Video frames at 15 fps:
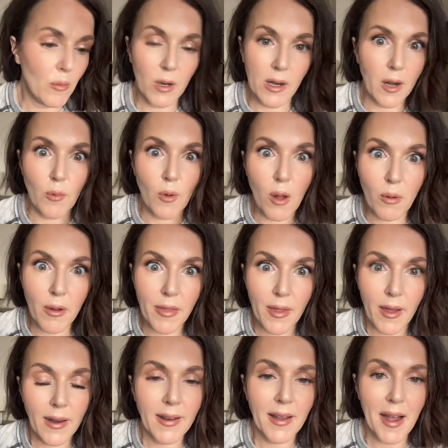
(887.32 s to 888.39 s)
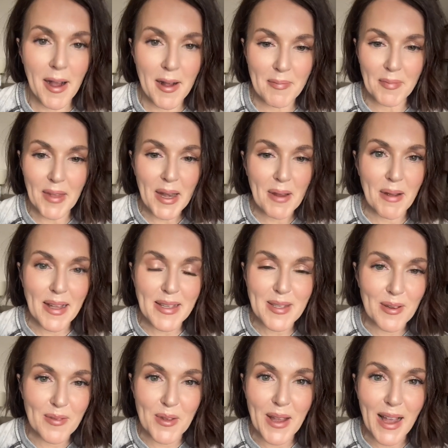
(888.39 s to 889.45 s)
We're gonna roll with it. Anyway,
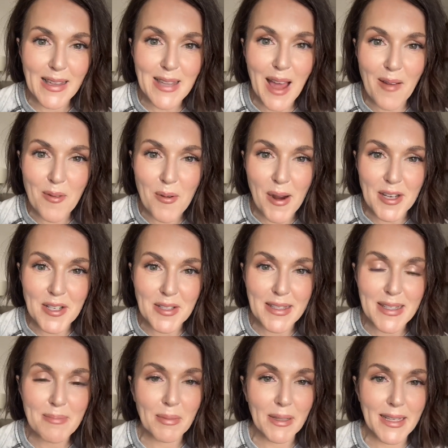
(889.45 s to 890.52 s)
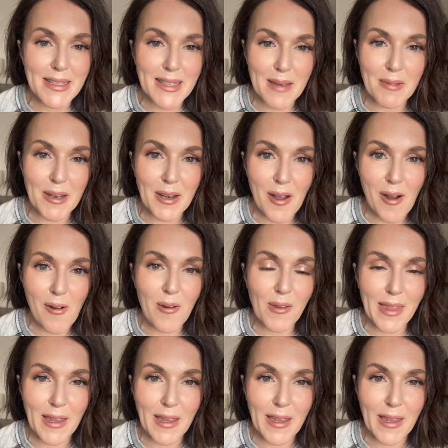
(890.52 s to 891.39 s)
so if you guys have questions, please let me know.